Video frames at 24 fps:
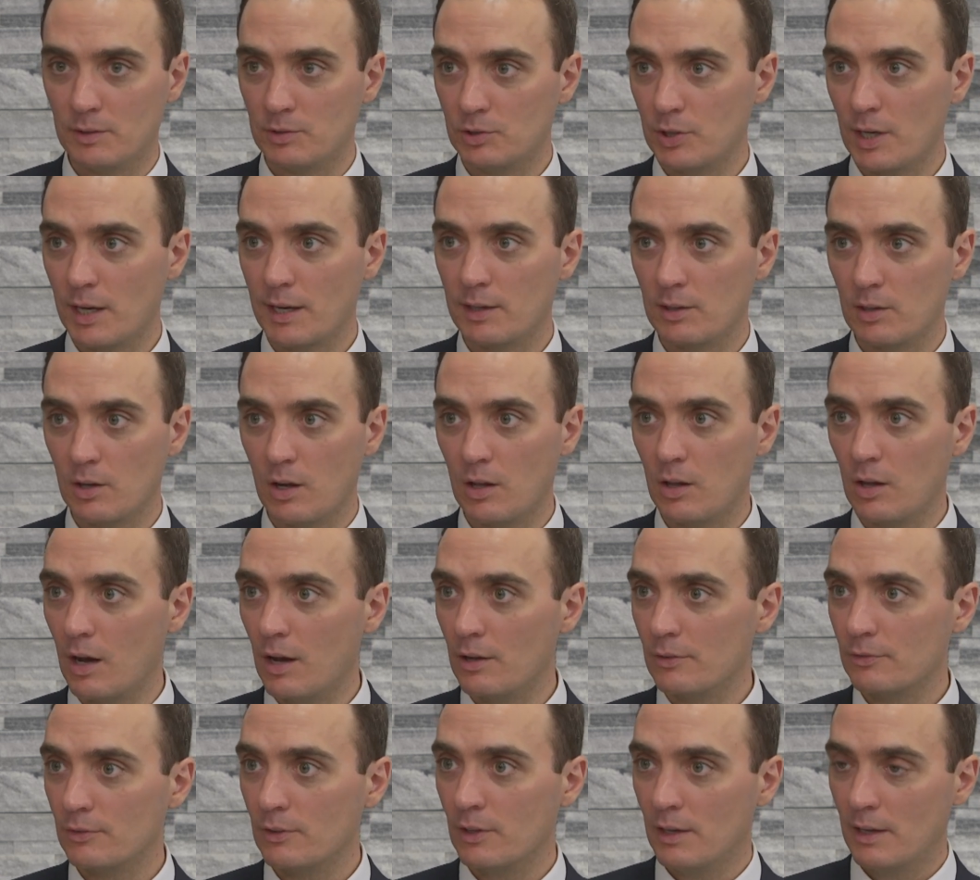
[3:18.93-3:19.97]
check it all
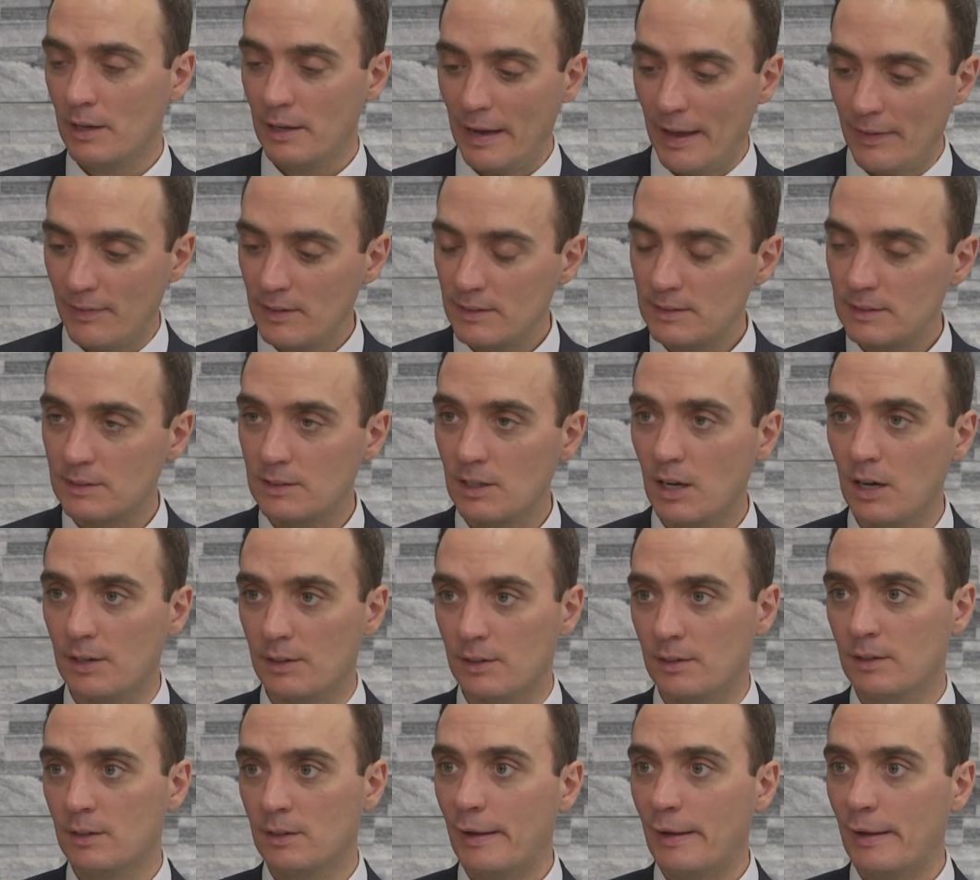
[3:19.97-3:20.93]
off, and then it's done.